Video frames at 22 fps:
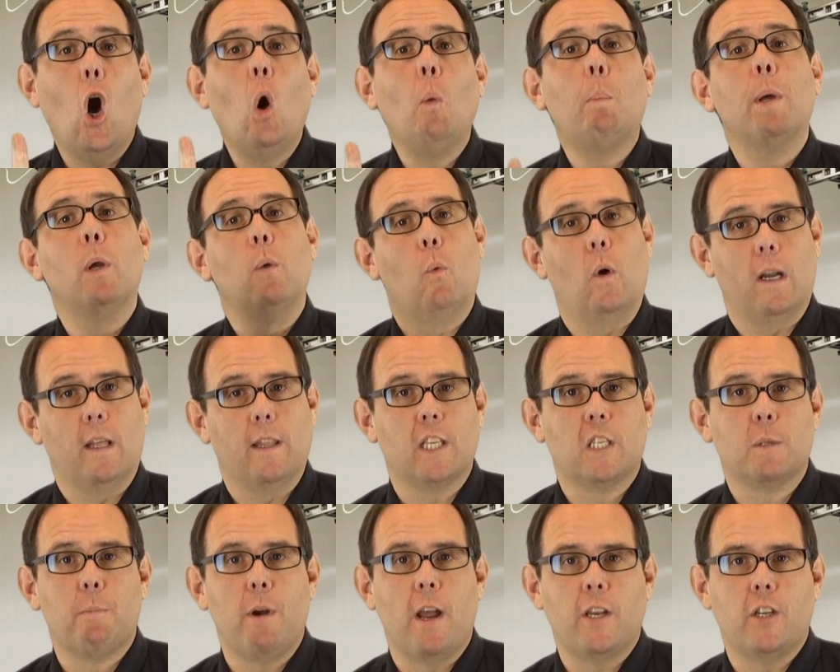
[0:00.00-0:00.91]
open one of the
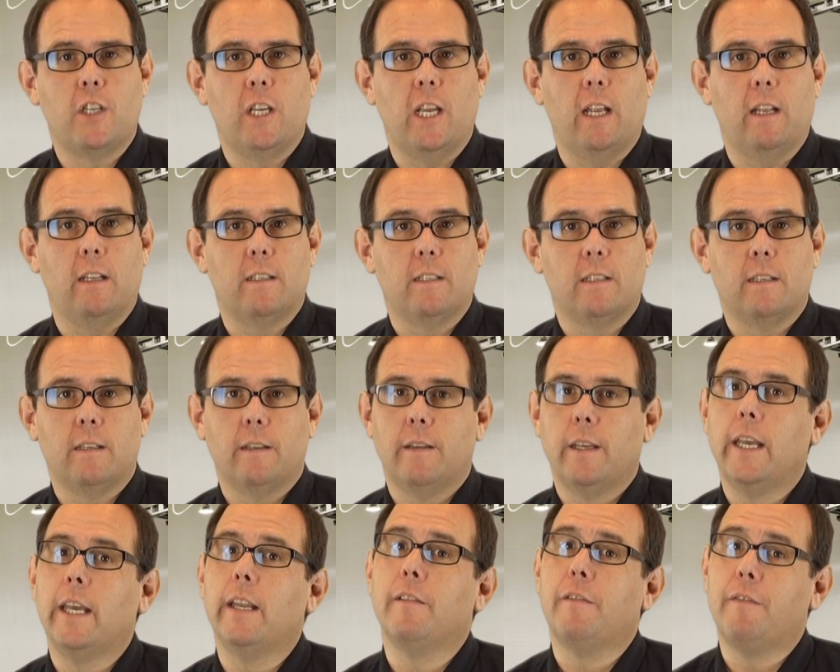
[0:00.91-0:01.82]
spreadsheets.
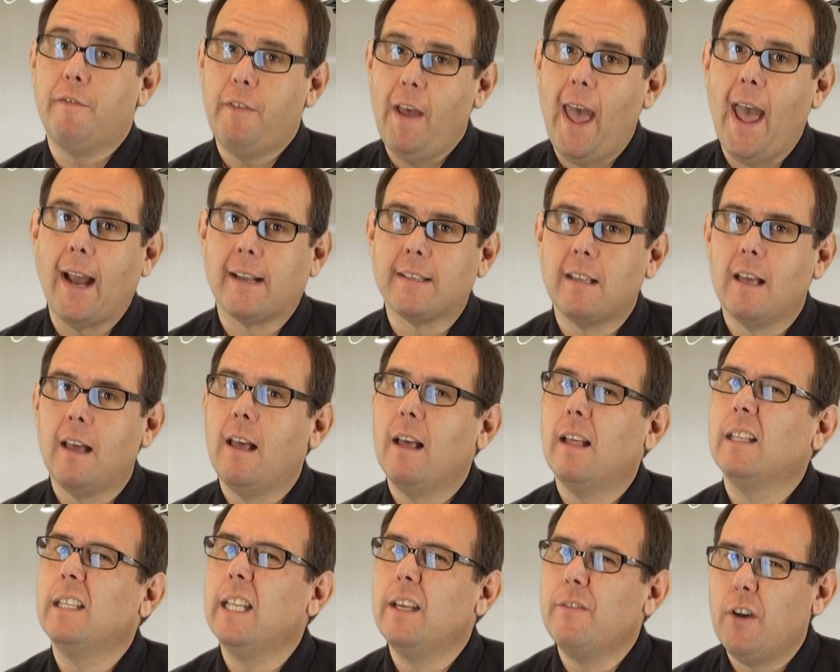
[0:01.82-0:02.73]
In fact,
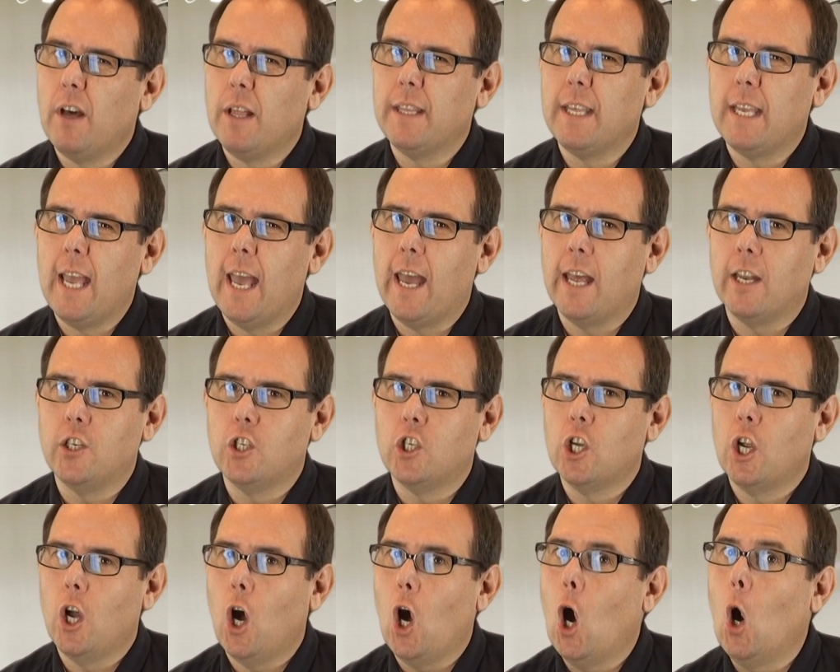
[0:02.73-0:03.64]
live on the
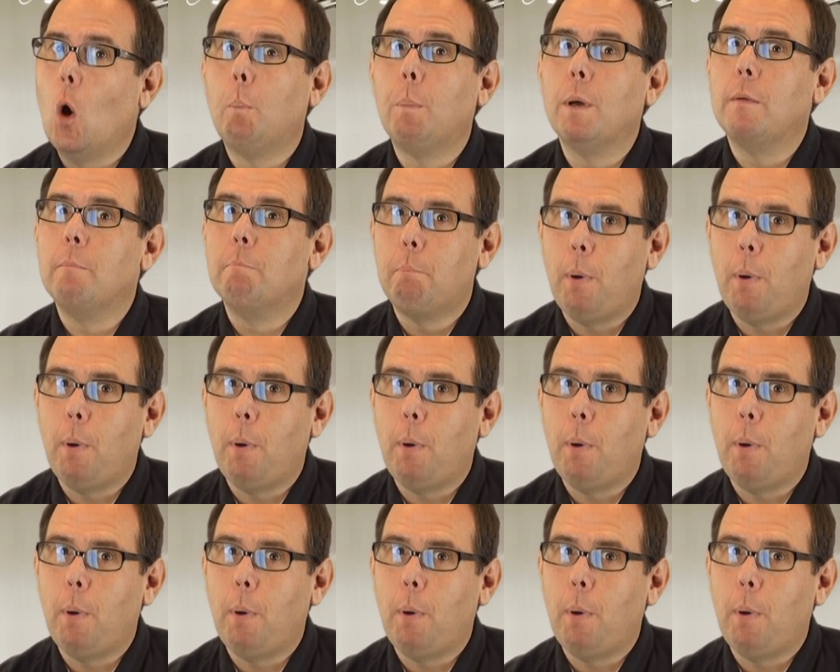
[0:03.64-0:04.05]
edge. Open